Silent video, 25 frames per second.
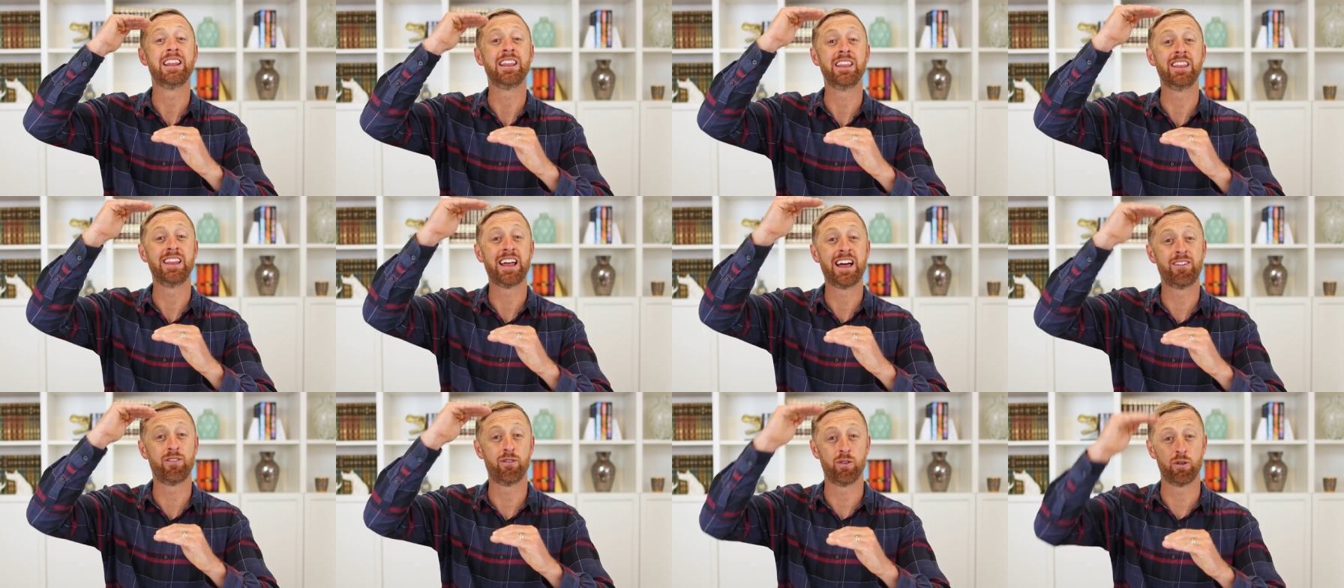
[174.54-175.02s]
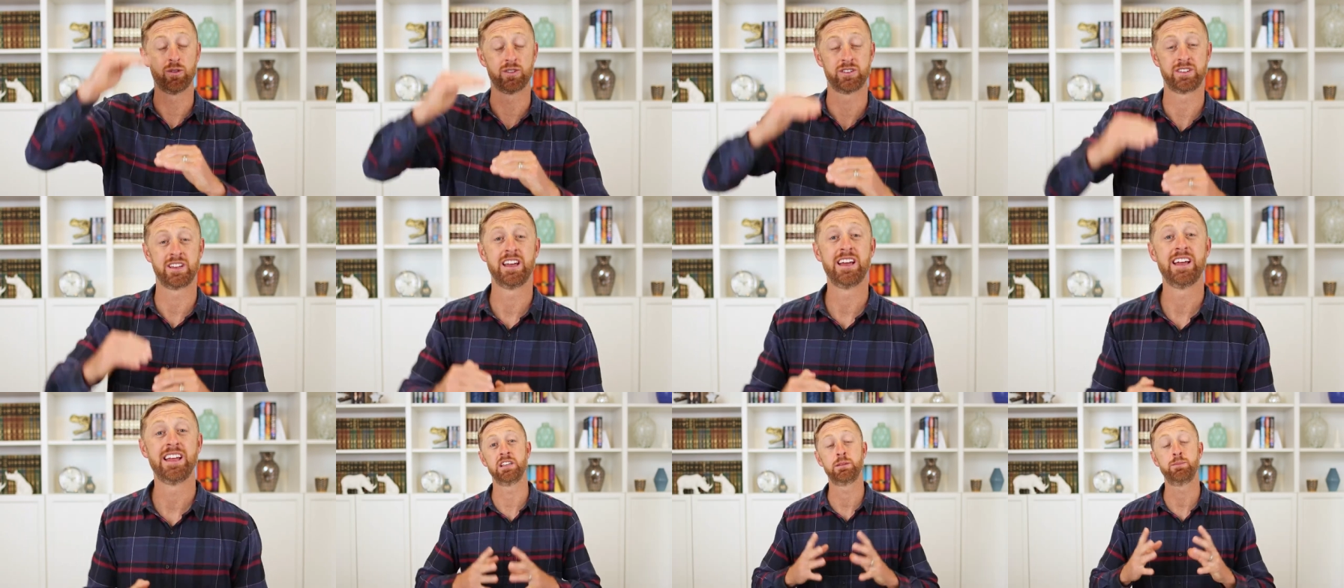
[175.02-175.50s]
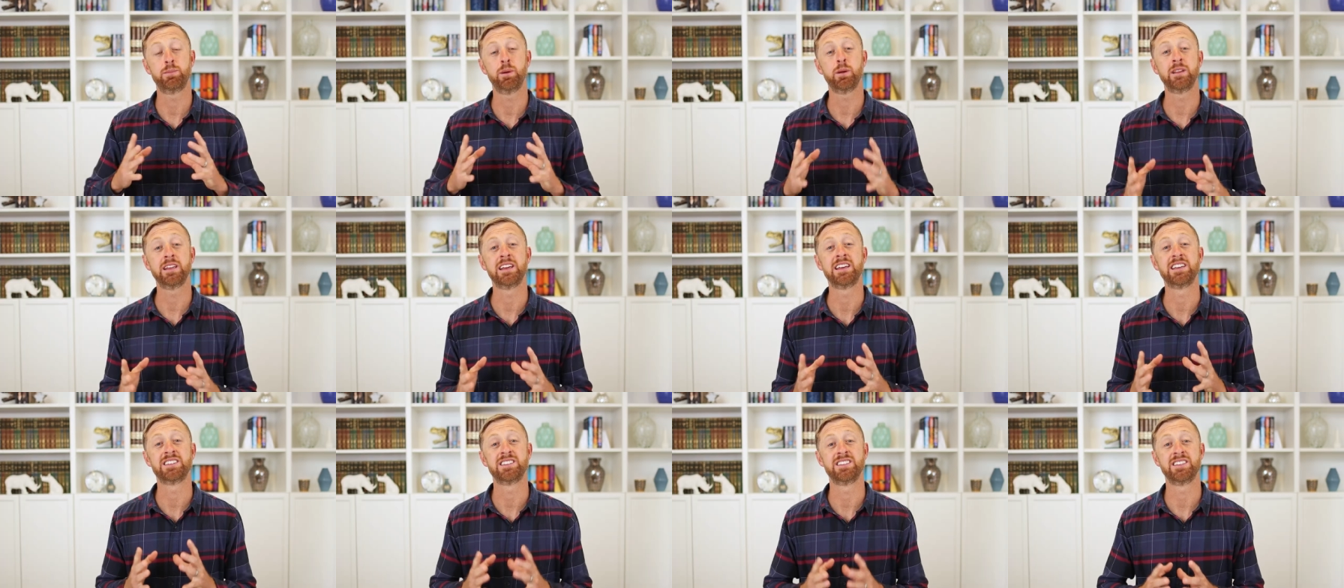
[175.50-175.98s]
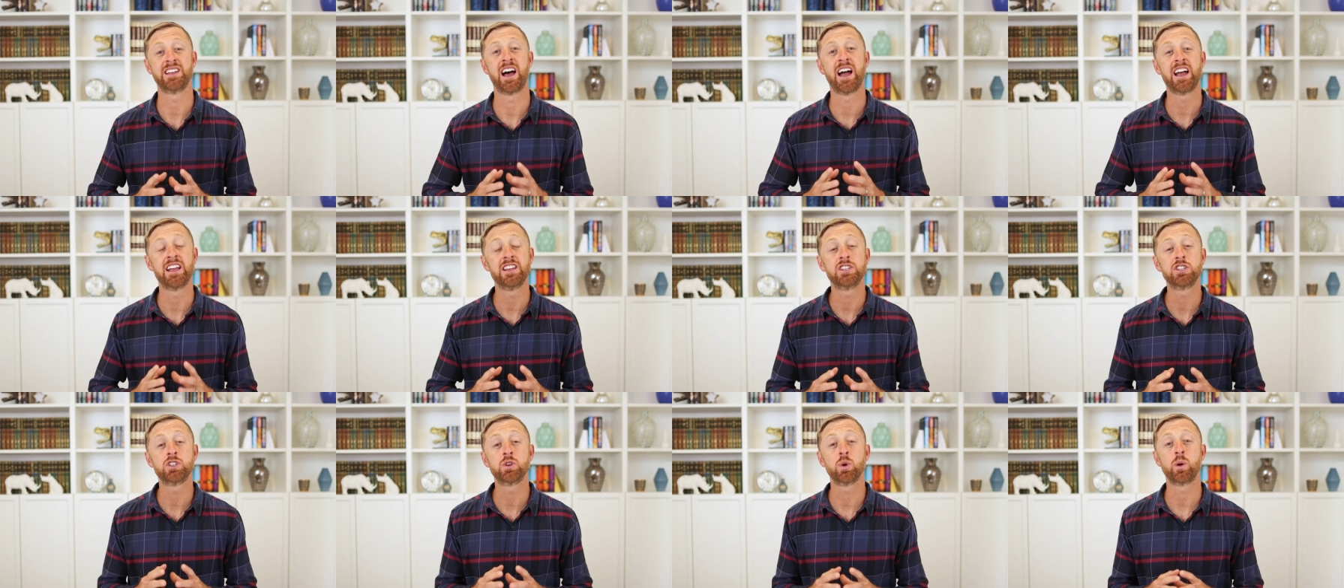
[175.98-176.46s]
levels. This building is
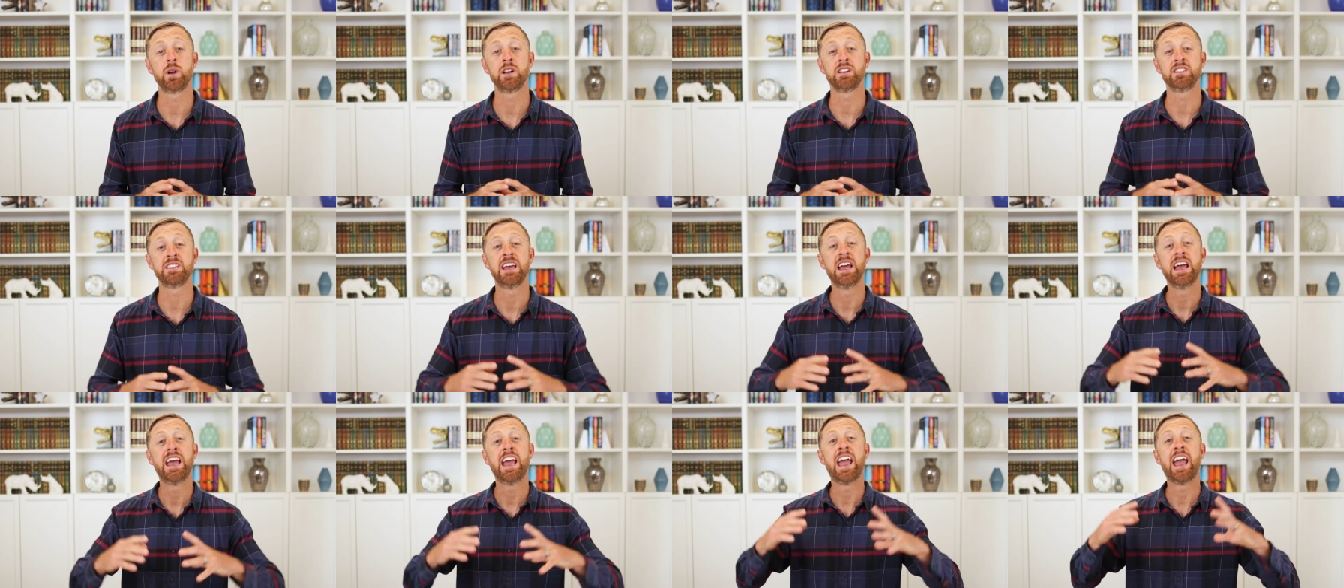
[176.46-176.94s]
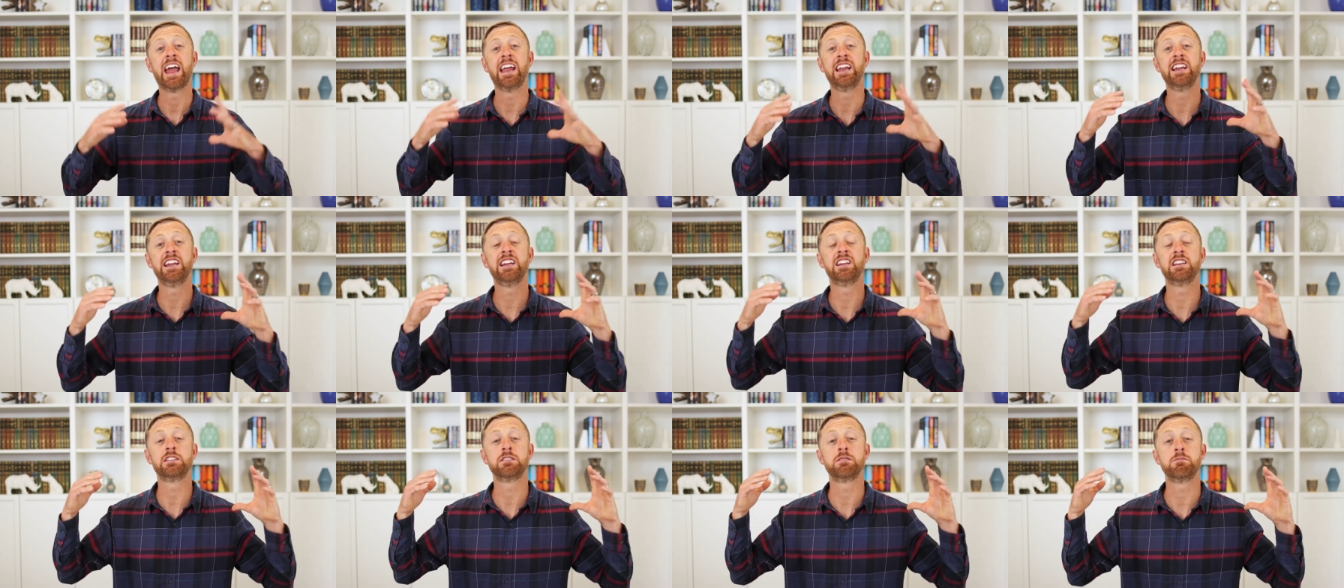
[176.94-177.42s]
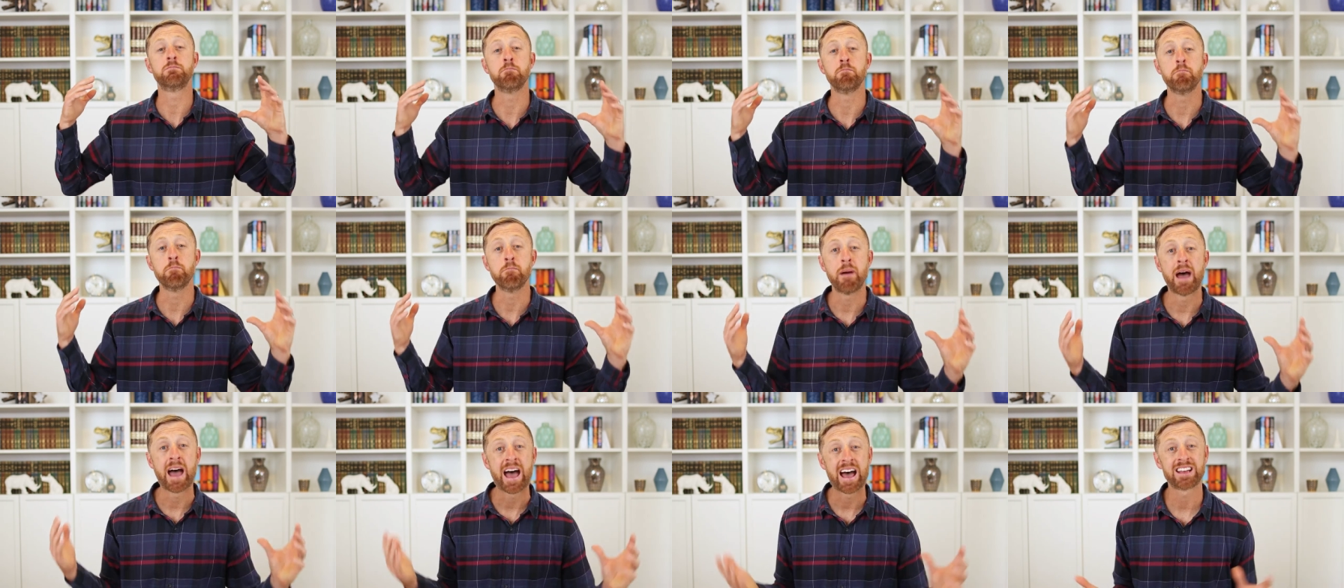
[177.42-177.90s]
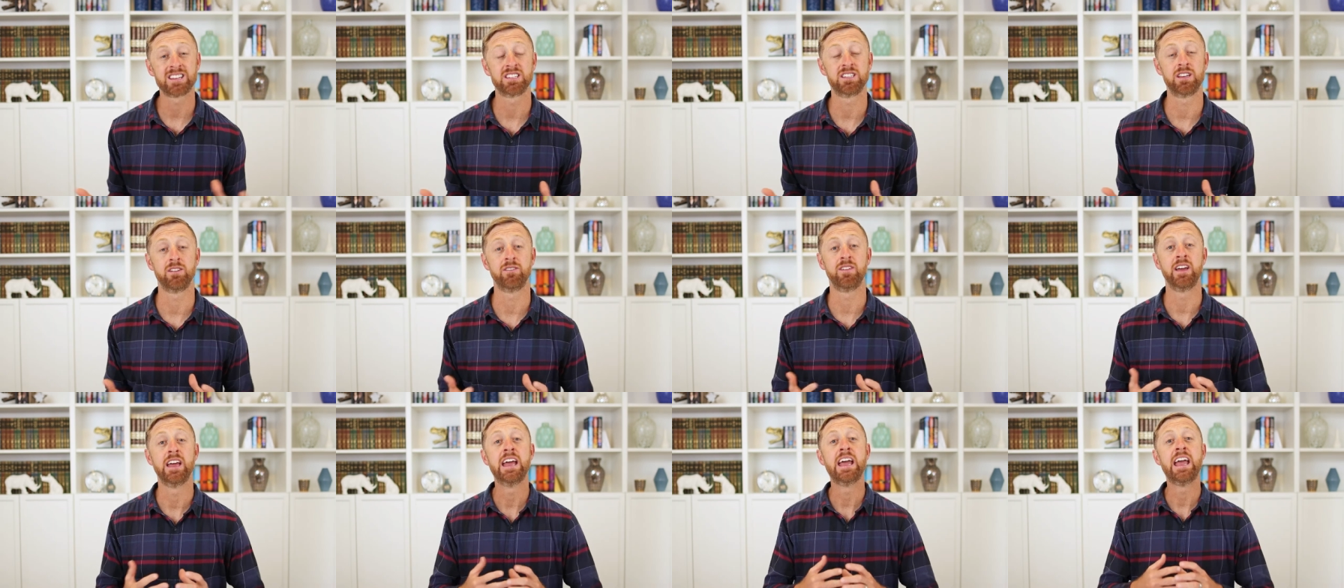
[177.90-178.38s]
nine stories and it is
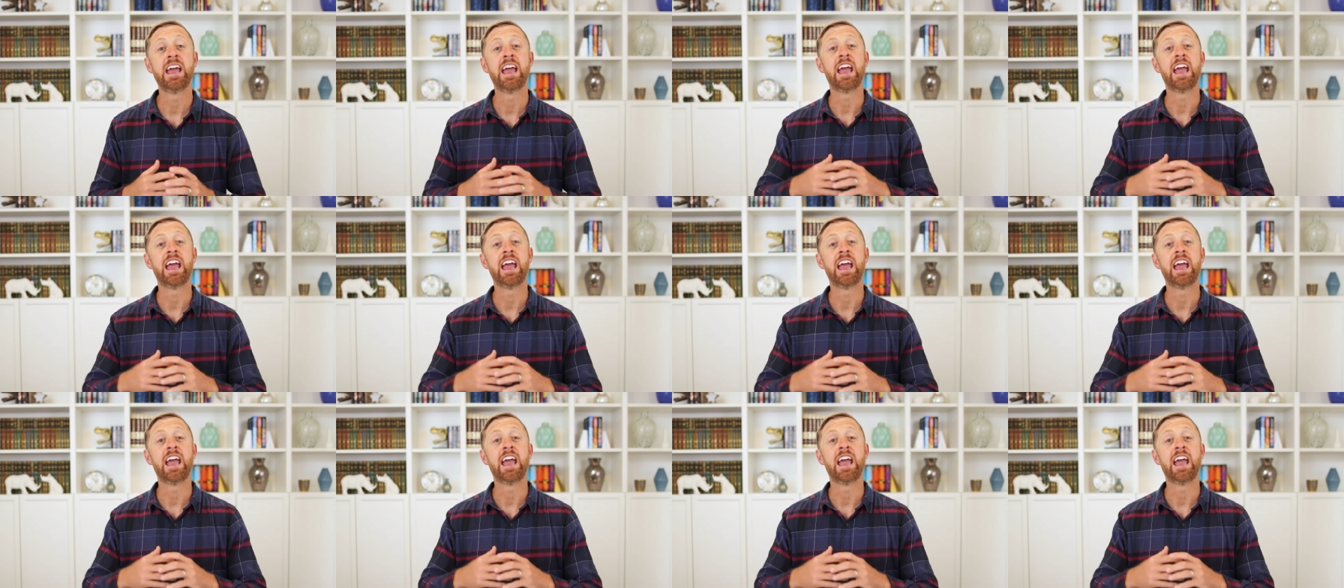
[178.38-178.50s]
massive.